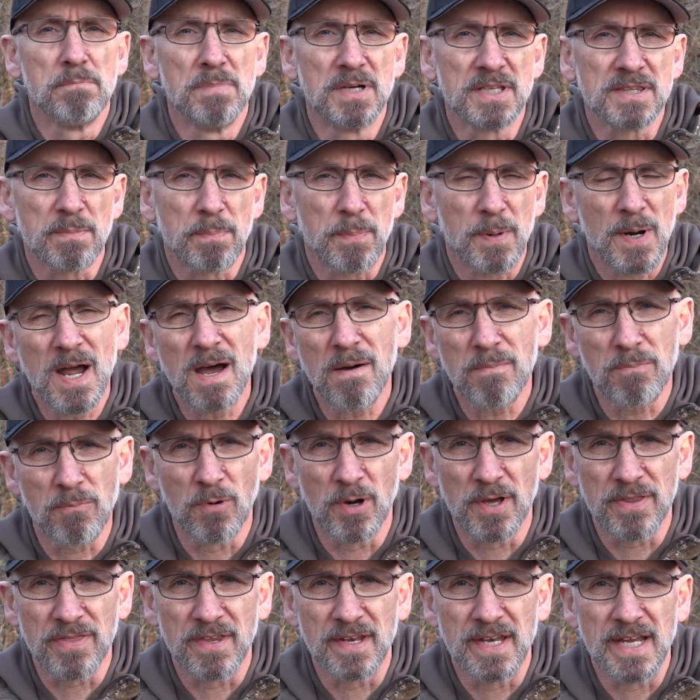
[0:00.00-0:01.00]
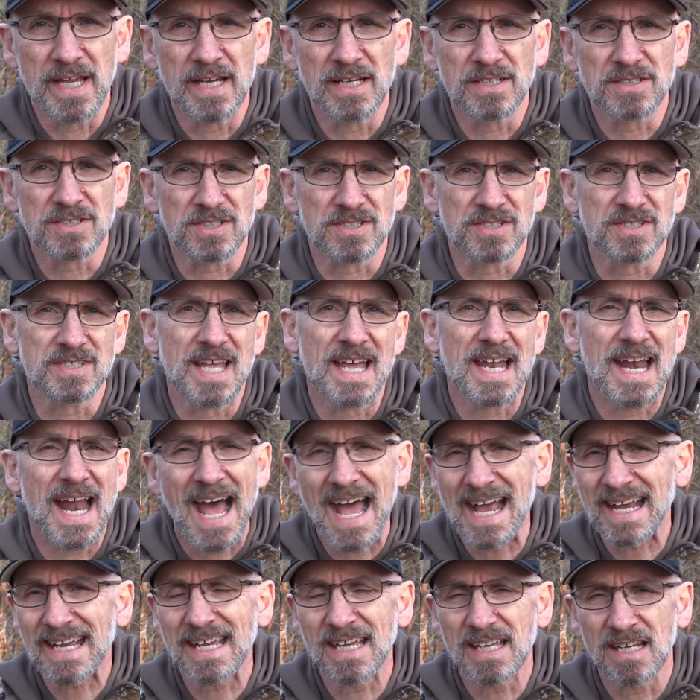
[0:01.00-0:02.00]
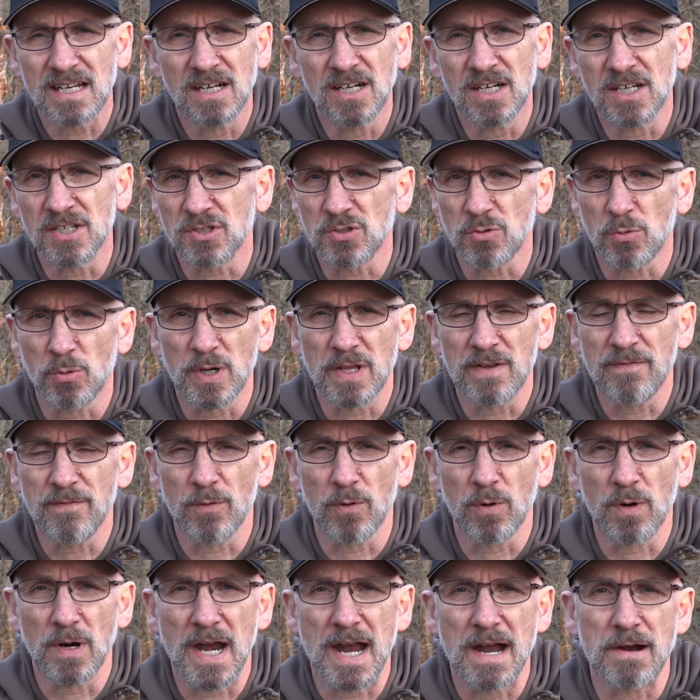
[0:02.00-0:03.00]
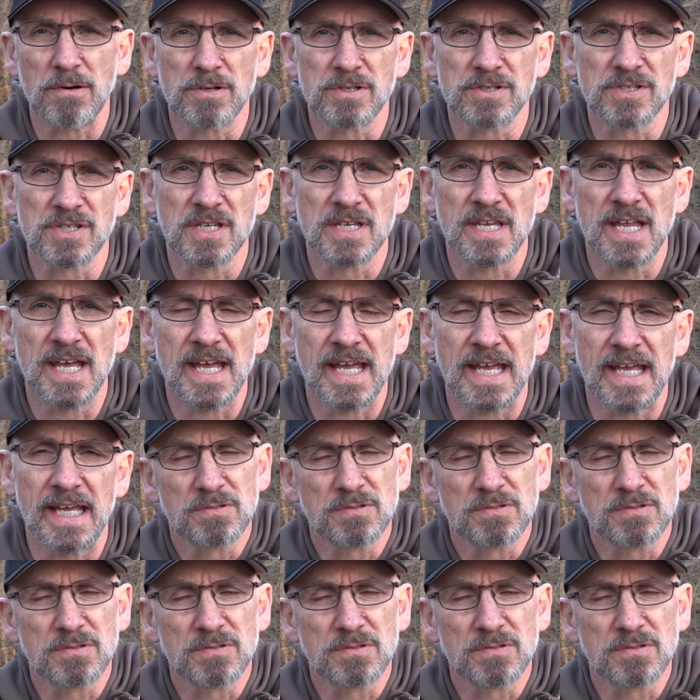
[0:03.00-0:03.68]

But the problem with it is that I can't hunt 24 hours a day.